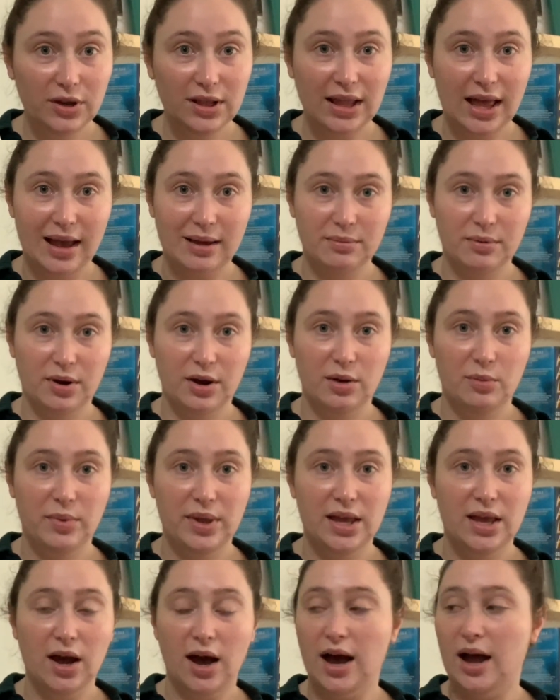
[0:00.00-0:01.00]
library, we
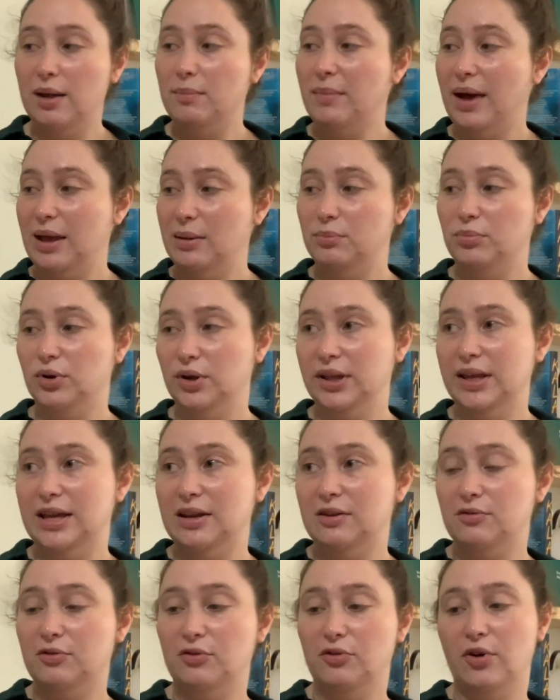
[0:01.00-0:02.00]
got My
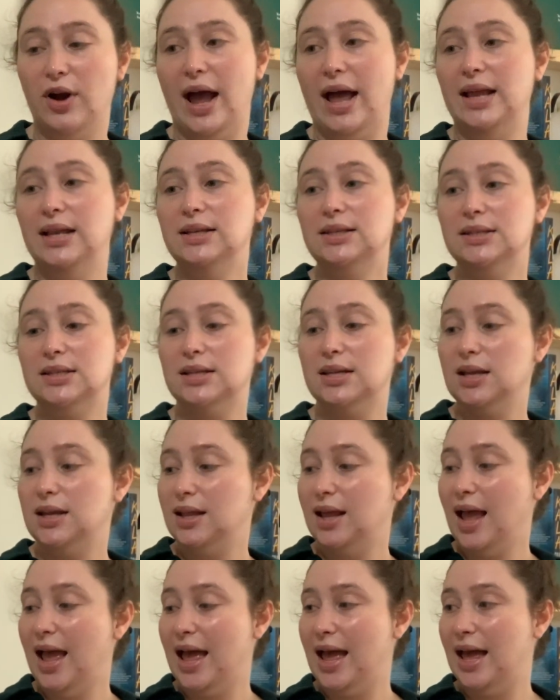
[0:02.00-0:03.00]
Brilliant Friend,
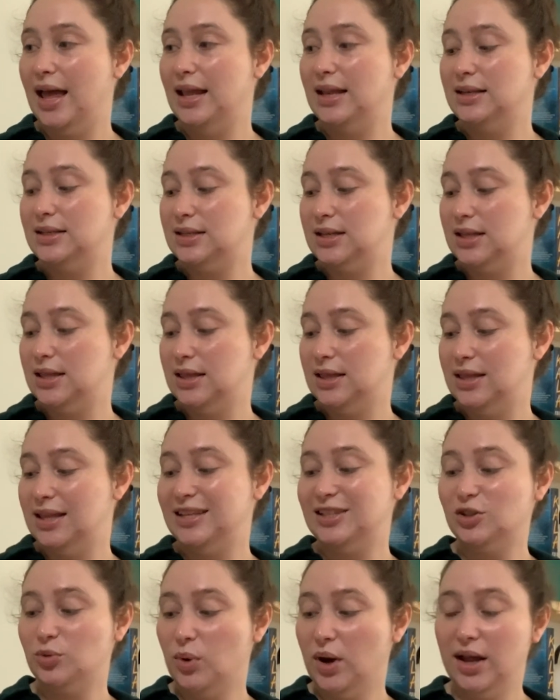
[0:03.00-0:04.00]
and
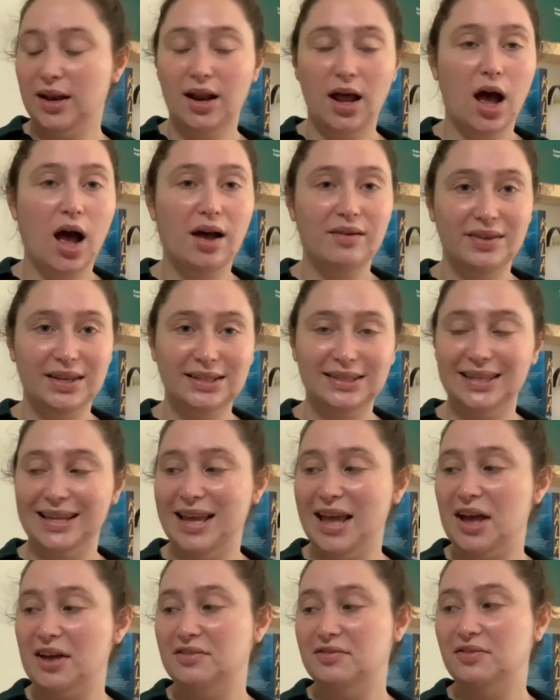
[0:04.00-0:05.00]
this one
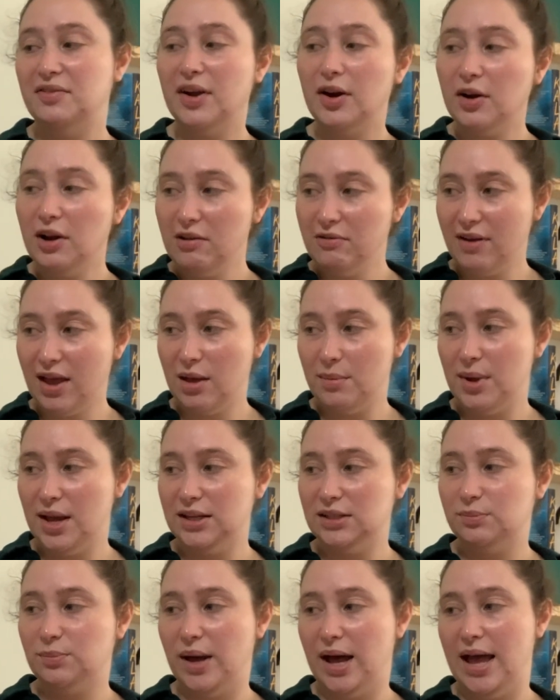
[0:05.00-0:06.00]
obviously very
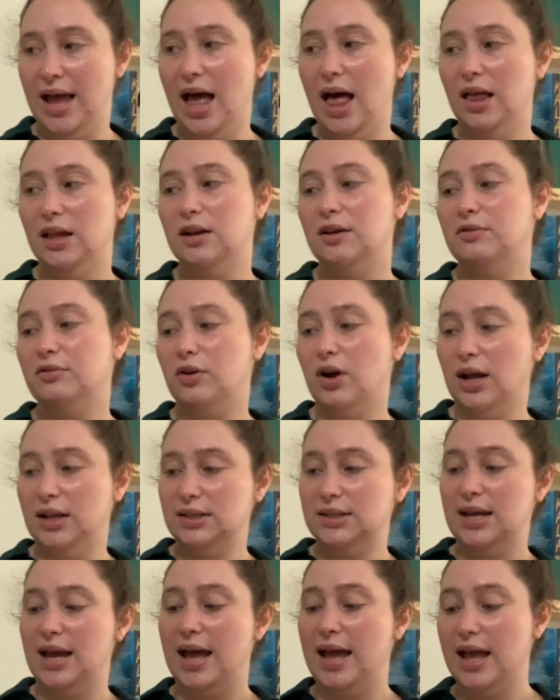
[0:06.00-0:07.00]
famous, by Elena
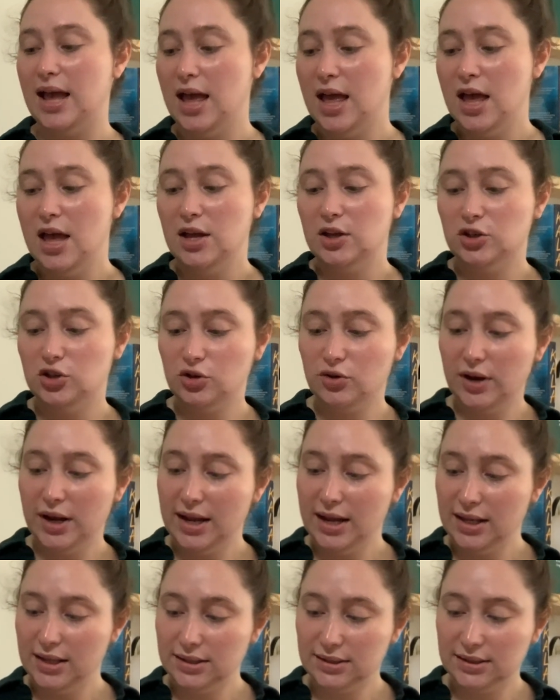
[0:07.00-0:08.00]
Ferrante,
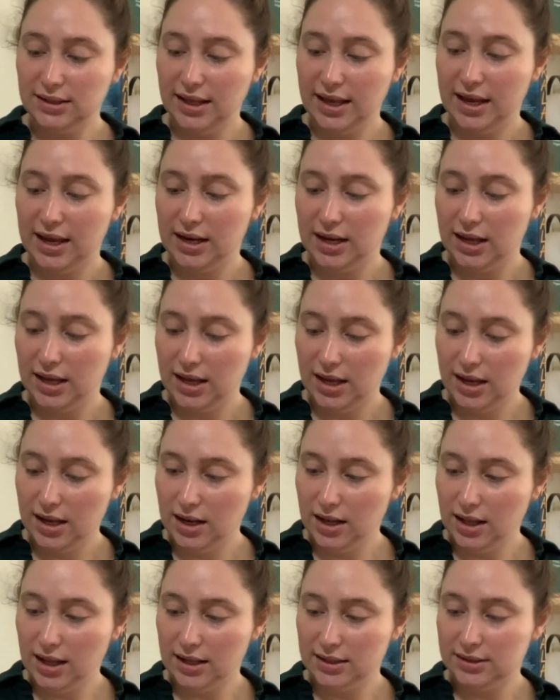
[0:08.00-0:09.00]
translated,
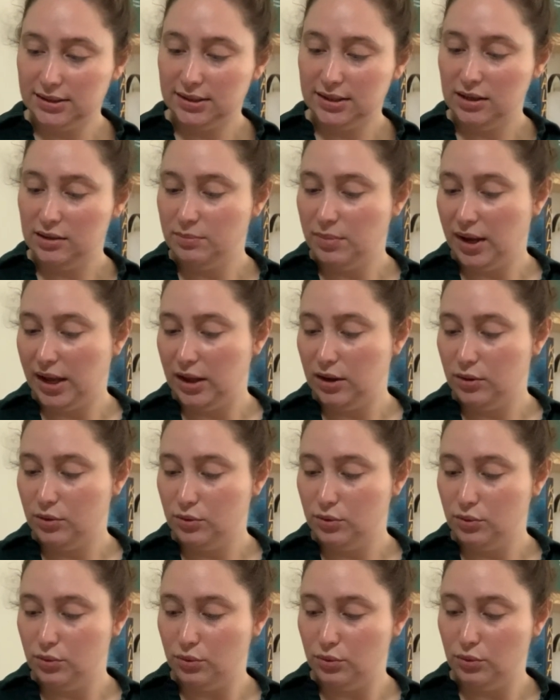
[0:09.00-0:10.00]
let's see by
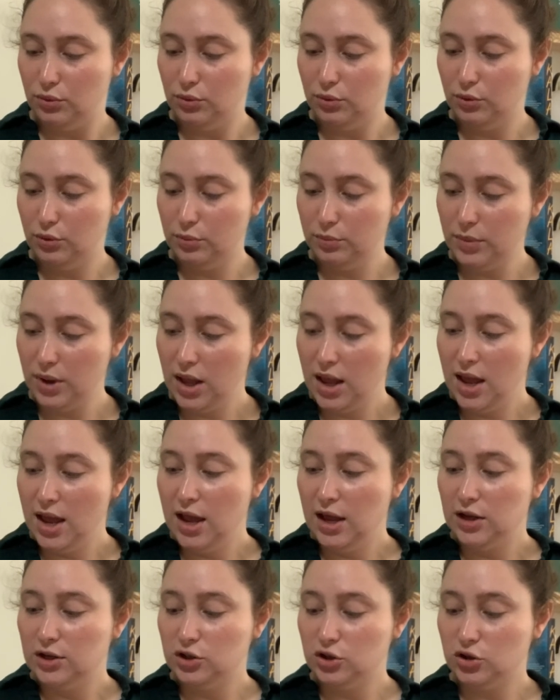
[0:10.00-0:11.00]
whom,
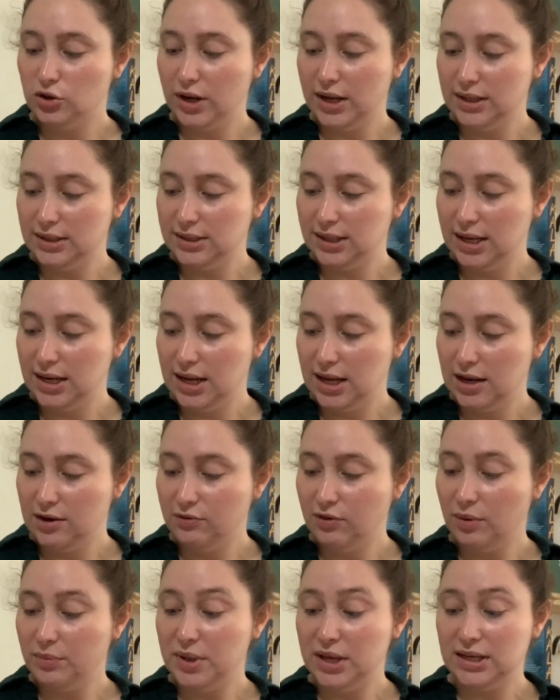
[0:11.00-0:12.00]
translated
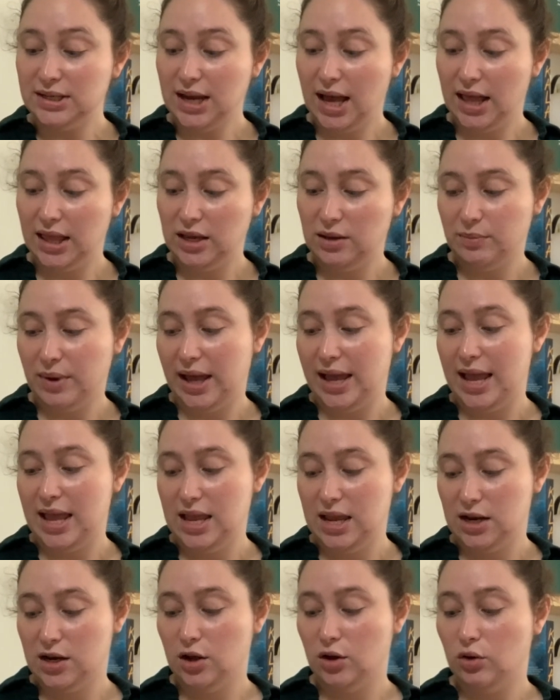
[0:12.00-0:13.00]
from the Italian by
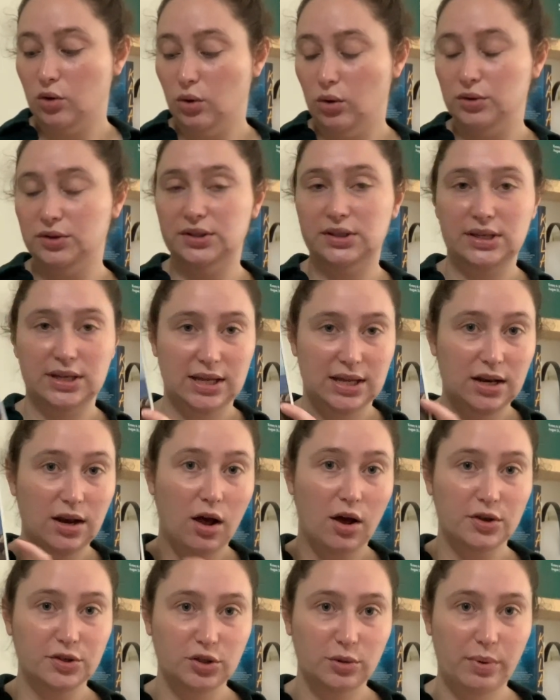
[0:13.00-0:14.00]
Anne Goldstein,
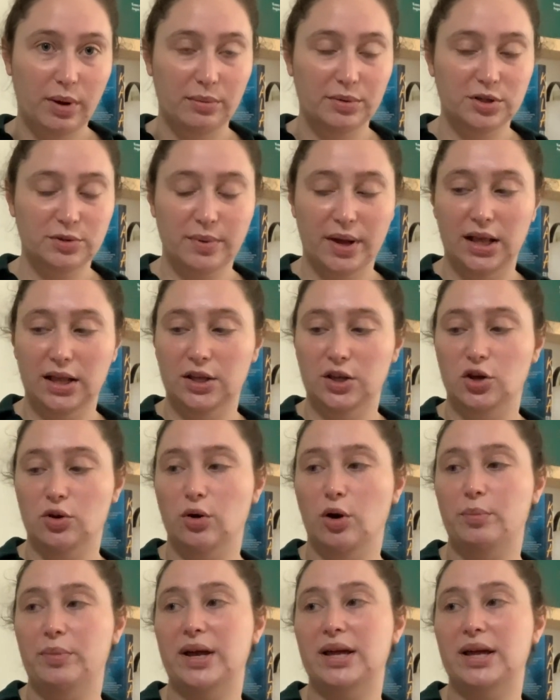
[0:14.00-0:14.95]
also published by Europa